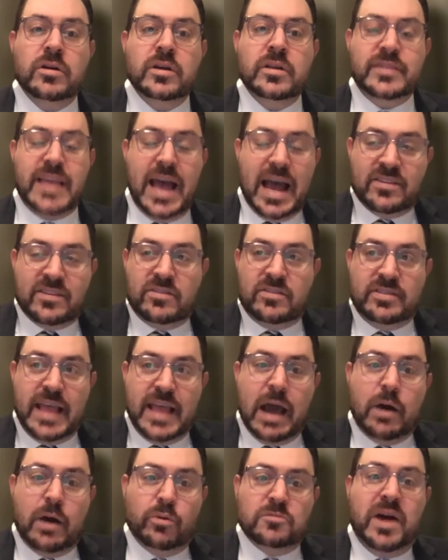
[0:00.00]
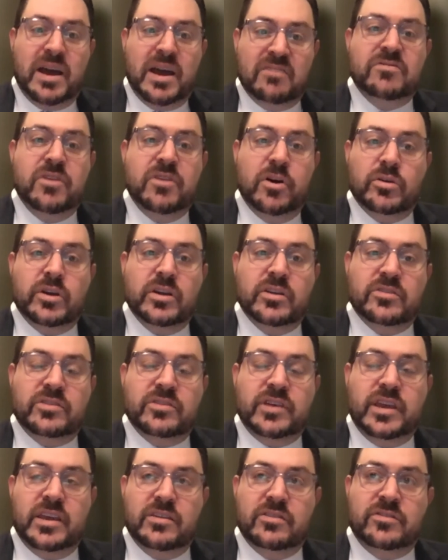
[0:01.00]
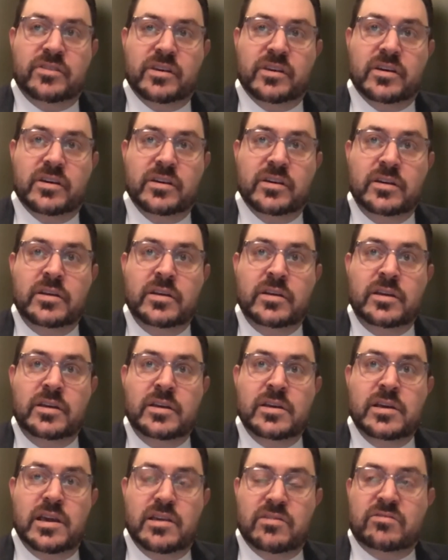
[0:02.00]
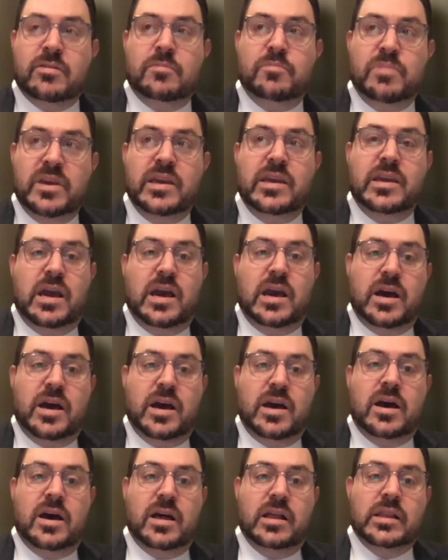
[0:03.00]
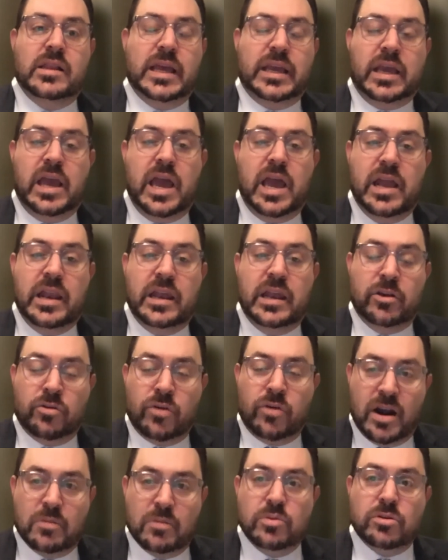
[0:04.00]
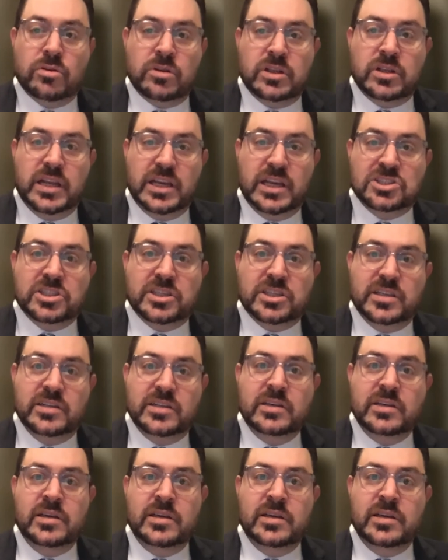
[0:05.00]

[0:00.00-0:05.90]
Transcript: That was my focus, is to be like an incredible clinician,